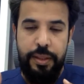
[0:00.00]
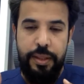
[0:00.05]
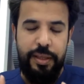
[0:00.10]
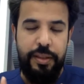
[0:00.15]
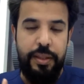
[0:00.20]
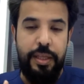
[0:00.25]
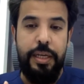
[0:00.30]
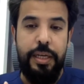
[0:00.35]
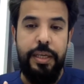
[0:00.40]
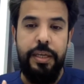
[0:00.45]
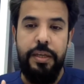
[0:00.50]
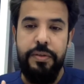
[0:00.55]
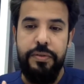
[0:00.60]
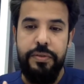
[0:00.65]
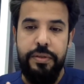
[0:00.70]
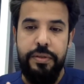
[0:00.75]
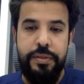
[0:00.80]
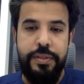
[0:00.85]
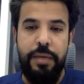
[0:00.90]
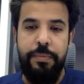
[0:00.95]
leak is
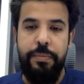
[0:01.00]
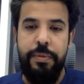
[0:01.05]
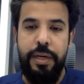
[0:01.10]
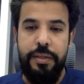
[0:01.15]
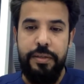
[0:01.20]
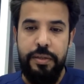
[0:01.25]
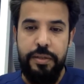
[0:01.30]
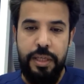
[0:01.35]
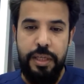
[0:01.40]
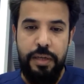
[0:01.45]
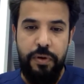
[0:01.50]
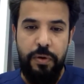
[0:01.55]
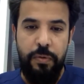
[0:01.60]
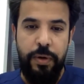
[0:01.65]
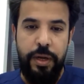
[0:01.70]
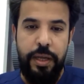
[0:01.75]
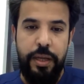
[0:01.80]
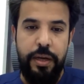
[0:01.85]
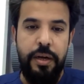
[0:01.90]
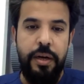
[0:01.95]
disseminated
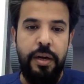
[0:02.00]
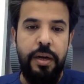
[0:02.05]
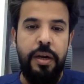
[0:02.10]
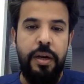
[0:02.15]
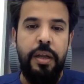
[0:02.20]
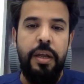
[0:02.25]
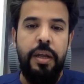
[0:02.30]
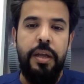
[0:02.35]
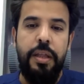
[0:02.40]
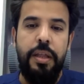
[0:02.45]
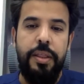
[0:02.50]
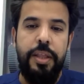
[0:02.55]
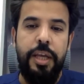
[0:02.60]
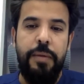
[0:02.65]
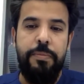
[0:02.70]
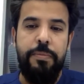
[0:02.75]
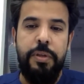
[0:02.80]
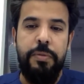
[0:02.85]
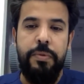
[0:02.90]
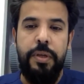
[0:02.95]
everywhere in the
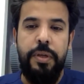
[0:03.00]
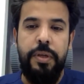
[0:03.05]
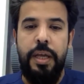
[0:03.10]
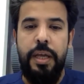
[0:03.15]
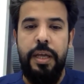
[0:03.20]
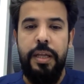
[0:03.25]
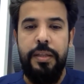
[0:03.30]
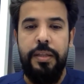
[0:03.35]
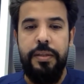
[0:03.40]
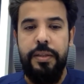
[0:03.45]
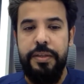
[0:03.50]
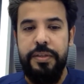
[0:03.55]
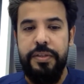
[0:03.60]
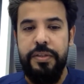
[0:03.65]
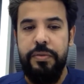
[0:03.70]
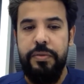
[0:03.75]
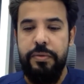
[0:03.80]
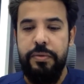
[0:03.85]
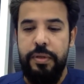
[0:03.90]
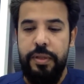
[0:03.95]
abdomen, and
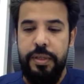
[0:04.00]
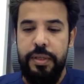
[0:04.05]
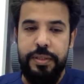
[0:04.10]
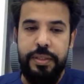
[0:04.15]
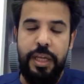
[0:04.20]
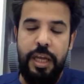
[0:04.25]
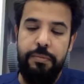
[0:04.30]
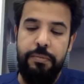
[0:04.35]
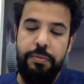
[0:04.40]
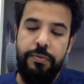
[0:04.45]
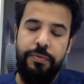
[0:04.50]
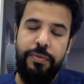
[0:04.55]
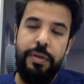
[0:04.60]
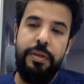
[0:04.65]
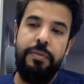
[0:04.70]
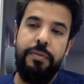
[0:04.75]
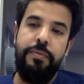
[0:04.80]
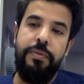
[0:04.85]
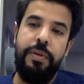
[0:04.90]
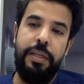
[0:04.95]
this type of
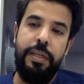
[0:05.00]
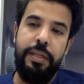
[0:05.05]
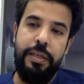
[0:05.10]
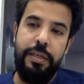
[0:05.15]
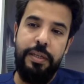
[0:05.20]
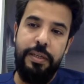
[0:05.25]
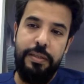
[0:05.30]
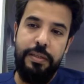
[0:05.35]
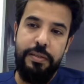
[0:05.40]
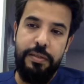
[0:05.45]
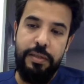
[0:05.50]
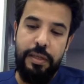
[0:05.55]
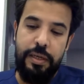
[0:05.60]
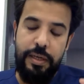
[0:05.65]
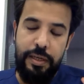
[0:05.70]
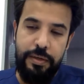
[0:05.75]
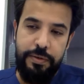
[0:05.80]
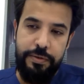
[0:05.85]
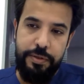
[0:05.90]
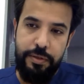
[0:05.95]
leak needs an
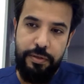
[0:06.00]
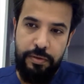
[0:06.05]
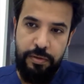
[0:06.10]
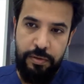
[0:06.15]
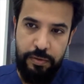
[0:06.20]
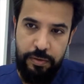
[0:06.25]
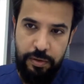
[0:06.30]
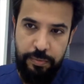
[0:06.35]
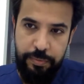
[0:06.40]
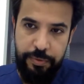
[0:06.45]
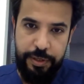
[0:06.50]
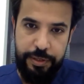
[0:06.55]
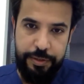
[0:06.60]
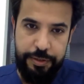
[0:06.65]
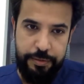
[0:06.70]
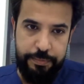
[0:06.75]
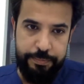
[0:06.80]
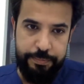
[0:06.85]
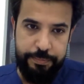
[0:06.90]
urgent operation.